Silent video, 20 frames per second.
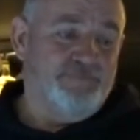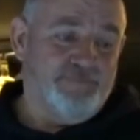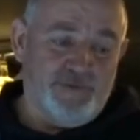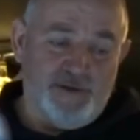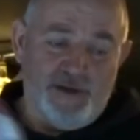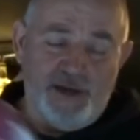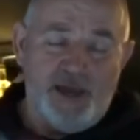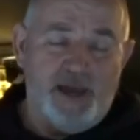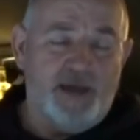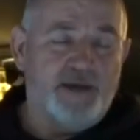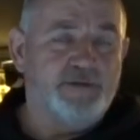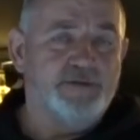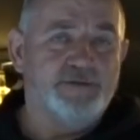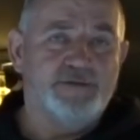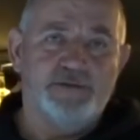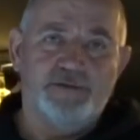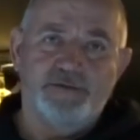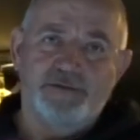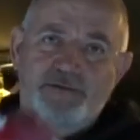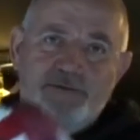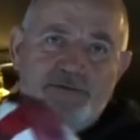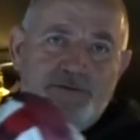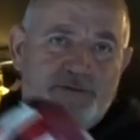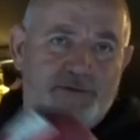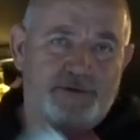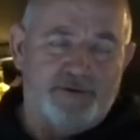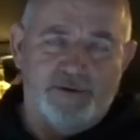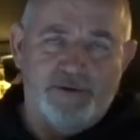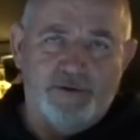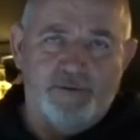Your hand,
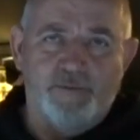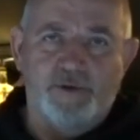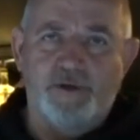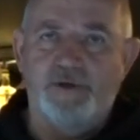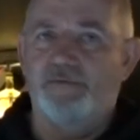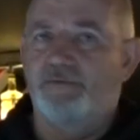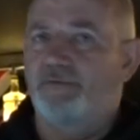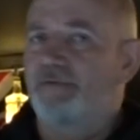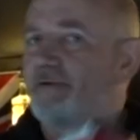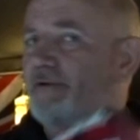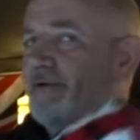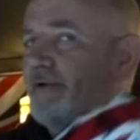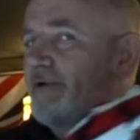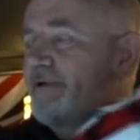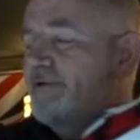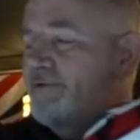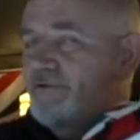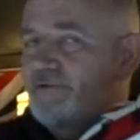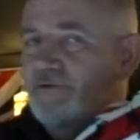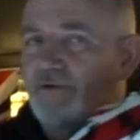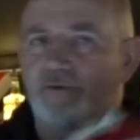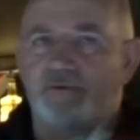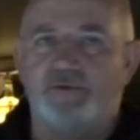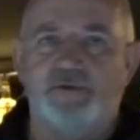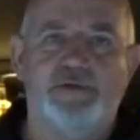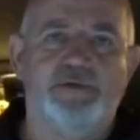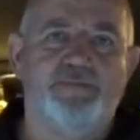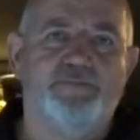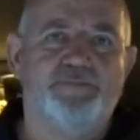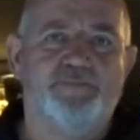your elbow, your shoulder.